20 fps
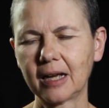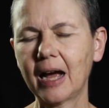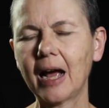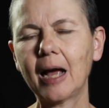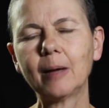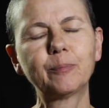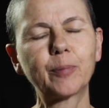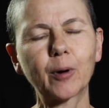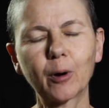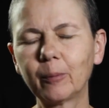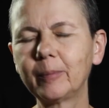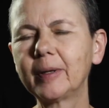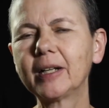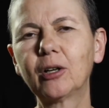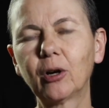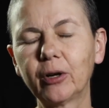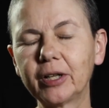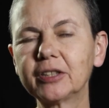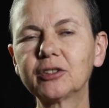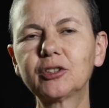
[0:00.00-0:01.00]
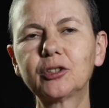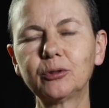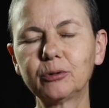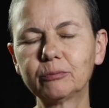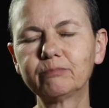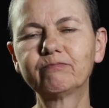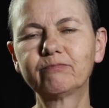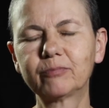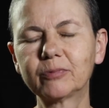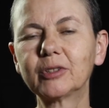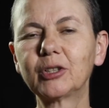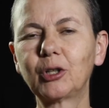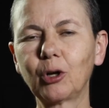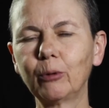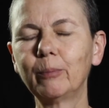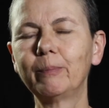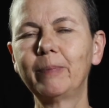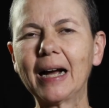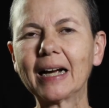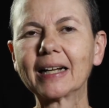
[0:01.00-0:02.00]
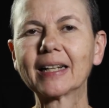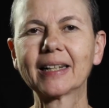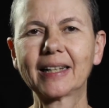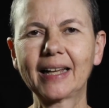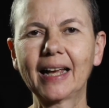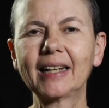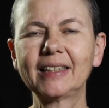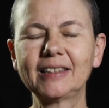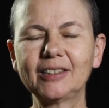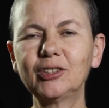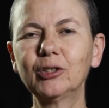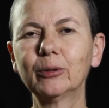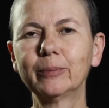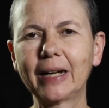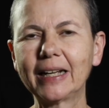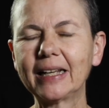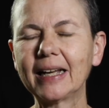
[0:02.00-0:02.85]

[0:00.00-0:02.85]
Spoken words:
I'm probably going to go back again into my